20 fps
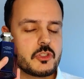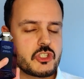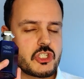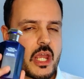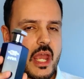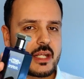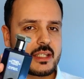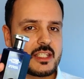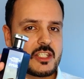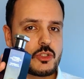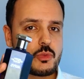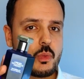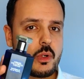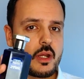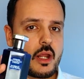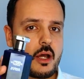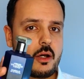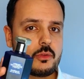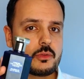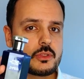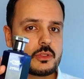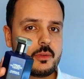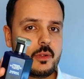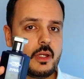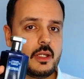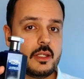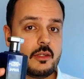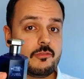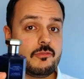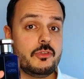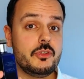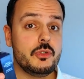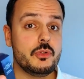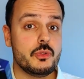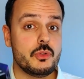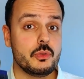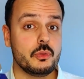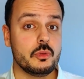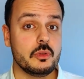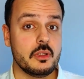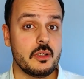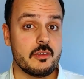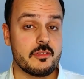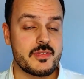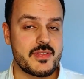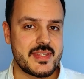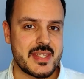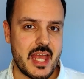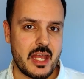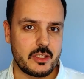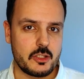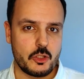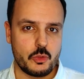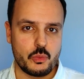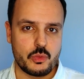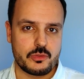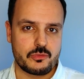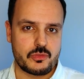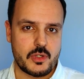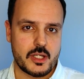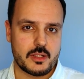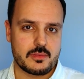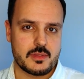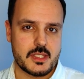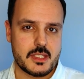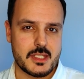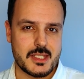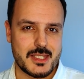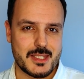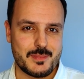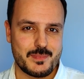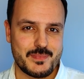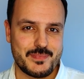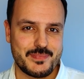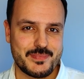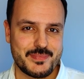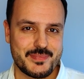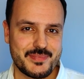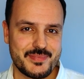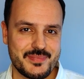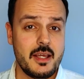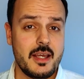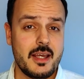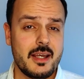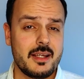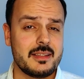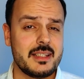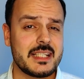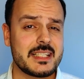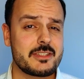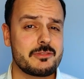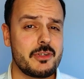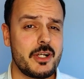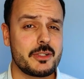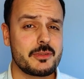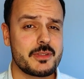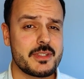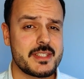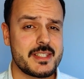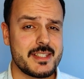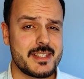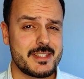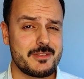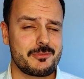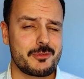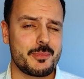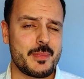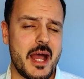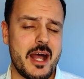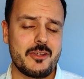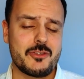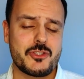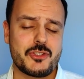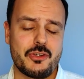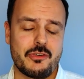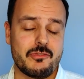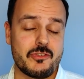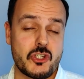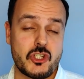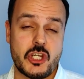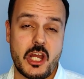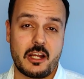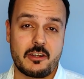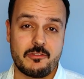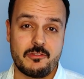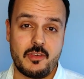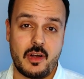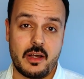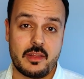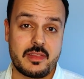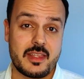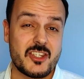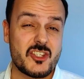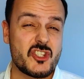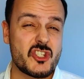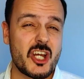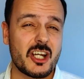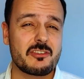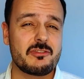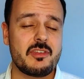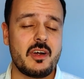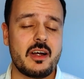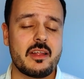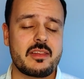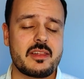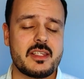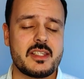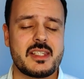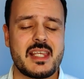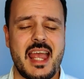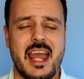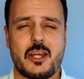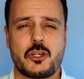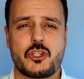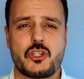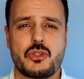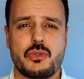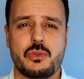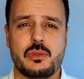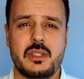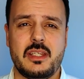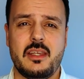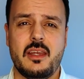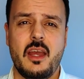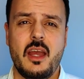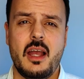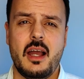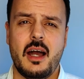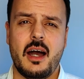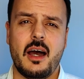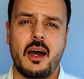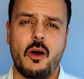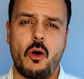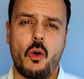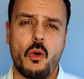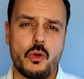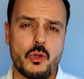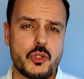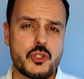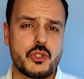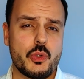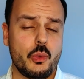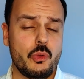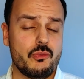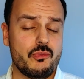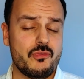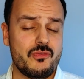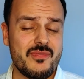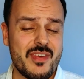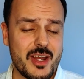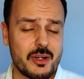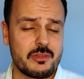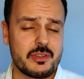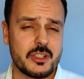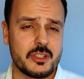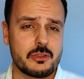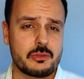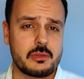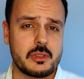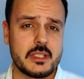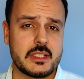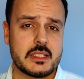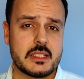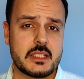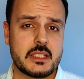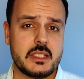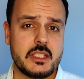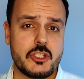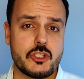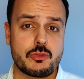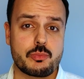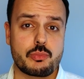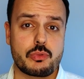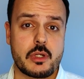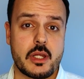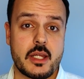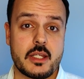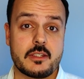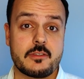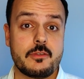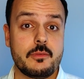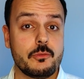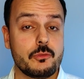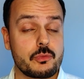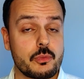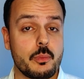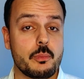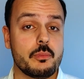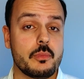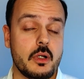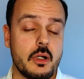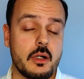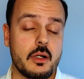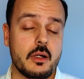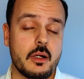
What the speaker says: Check this one out if you love sandalwood fragrances. Next fragrance, it's from house of Jacques Fath, and Jacques Fath is actually also a very underrated niche brand from